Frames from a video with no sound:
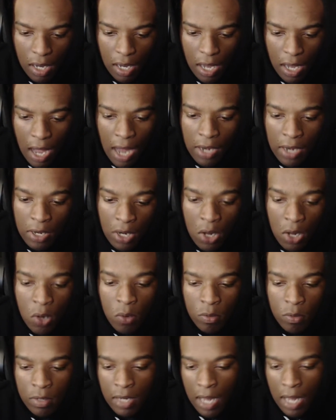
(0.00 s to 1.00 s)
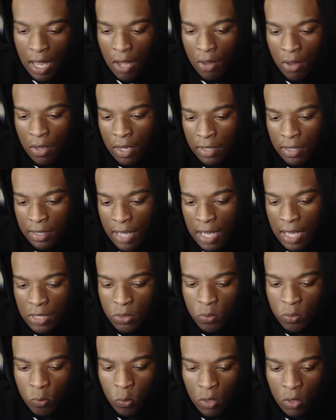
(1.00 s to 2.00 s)
I know now like
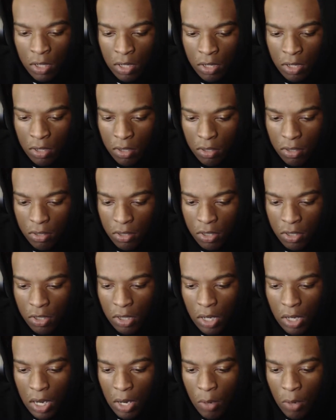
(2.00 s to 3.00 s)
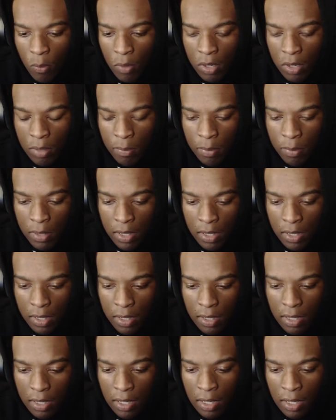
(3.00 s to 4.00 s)
that's where you know I want to be
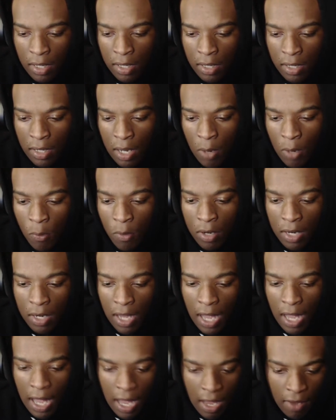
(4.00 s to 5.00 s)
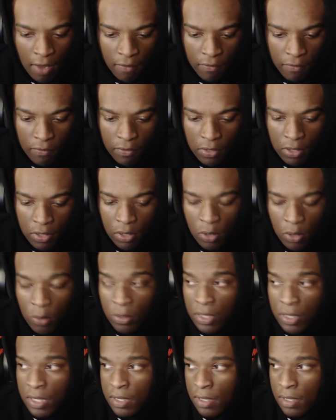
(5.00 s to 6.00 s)
and I want to have you know
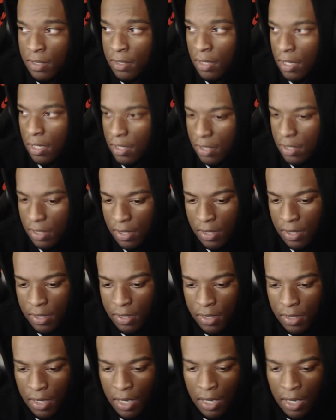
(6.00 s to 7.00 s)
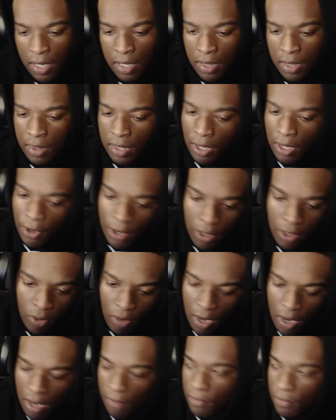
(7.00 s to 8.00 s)
these discussions and theory
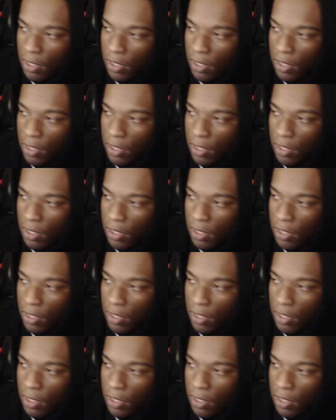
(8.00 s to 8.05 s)
craft,